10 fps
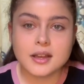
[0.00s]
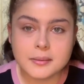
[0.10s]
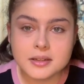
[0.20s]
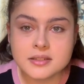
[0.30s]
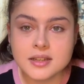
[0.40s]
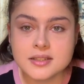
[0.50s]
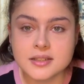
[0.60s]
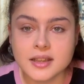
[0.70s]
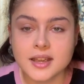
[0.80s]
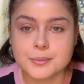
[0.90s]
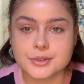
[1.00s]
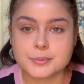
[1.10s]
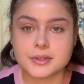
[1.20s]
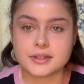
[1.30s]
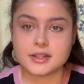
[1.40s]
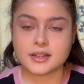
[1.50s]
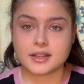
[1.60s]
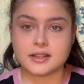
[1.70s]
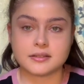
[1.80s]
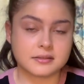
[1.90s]
It looks nice in the camera, but then
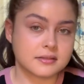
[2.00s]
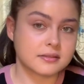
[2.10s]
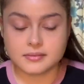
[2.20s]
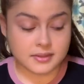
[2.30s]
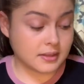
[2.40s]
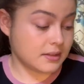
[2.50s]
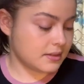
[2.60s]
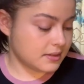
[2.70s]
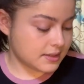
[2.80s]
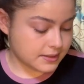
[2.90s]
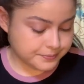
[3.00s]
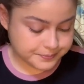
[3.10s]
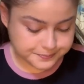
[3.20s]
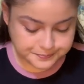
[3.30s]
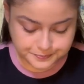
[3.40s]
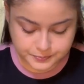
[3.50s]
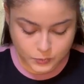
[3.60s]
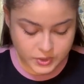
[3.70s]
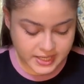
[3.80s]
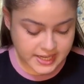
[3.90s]
again, what
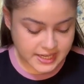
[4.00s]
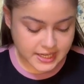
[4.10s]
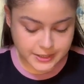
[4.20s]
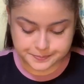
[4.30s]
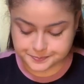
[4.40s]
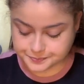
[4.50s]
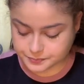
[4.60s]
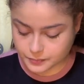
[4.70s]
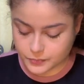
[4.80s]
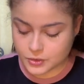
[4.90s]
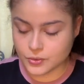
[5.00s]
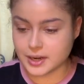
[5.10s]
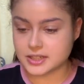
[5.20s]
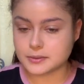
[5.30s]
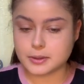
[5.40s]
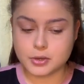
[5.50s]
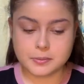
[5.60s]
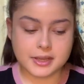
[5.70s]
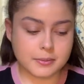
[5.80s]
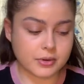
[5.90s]
are you gonna do? Right, so I'm going to
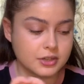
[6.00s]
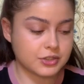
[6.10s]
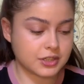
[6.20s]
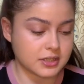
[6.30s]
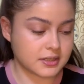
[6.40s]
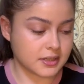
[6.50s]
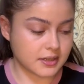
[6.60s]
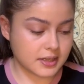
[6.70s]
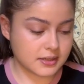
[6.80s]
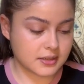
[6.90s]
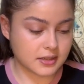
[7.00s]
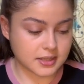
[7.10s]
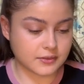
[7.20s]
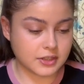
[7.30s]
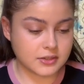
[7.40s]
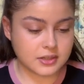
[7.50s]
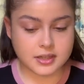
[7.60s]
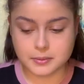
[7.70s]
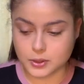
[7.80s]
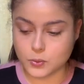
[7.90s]
pop that brush to the side because I've used it
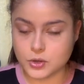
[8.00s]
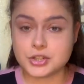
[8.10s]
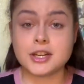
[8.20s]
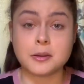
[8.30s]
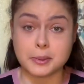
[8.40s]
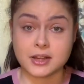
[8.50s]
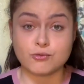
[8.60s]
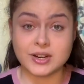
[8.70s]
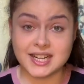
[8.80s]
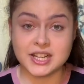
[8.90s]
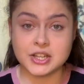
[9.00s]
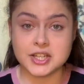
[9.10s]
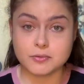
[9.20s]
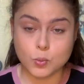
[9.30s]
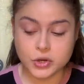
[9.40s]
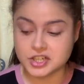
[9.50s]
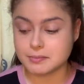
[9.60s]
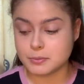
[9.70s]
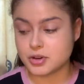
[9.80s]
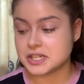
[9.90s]
and I'm going to wash it. I'm going to be really good at
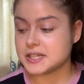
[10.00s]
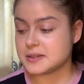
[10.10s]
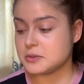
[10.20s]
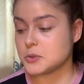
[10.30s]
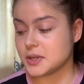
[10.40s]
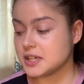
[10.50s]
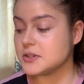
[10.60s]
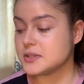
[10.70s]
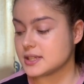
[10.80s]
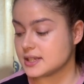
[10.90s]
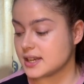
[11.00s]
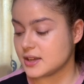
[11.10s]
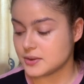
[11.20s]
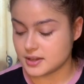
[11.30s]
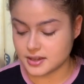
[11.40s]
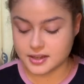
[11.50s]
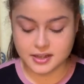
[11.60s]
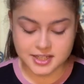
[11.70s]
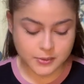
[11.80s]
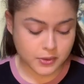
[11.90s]
washing my brushes in between uses now
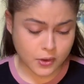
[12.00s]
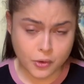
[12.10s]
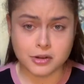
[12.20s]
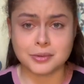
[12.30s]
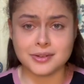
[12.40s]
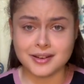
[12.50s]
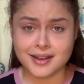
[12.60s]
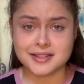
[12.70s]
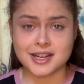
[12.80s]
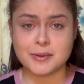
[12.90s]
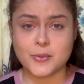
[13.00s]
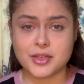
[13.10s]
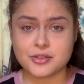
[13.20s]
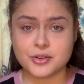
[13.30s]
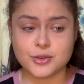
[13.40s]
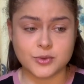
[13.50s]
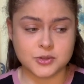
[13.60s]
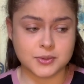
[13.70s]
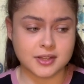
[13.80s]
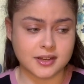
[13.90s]
because they were horrible last time I went through them,
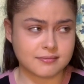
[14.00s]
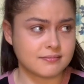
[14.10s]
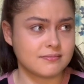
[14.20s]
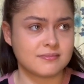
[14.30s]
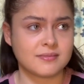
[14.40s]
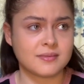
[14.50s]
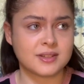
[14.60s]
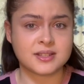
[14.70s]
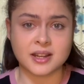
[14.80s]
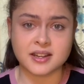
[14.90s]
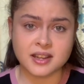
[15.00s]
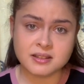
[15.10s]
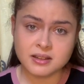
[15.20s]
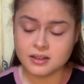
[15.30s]
which was like Sunday.